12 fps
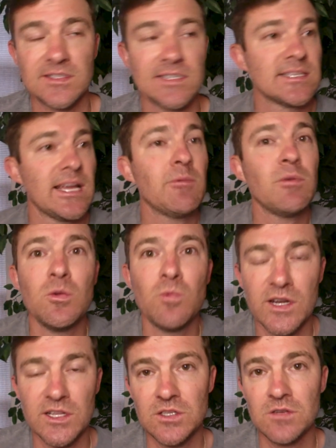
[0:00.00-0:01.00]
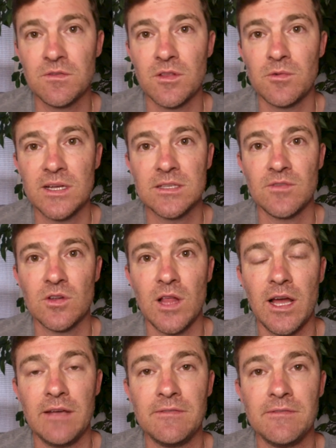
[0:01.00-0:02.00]
decide what you want to do for the rest of your
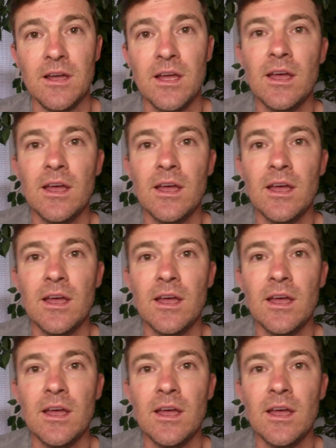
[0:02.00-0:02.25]
life.